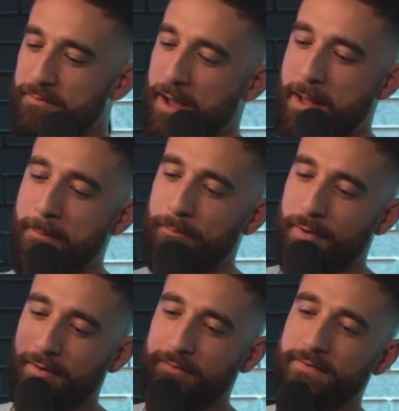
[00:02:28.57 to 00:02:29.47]
I am
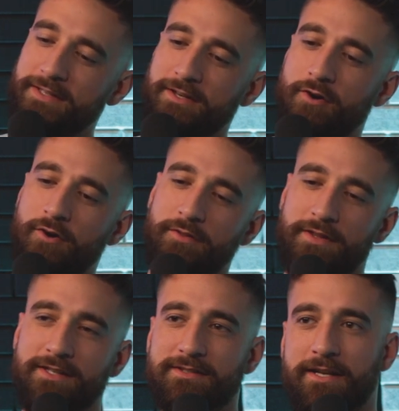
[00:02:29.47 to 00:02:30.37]
perfect in all
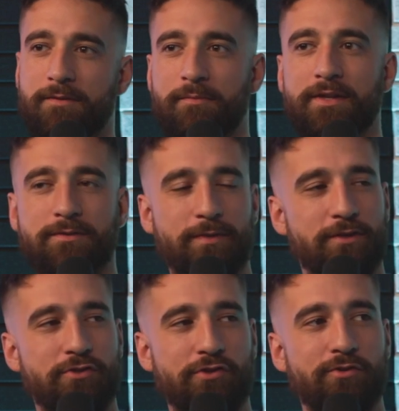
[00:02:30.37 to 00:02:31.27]
things that it meant to be
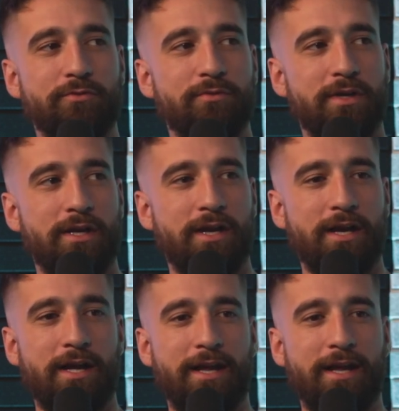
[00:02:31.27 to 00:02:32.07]
a Jew.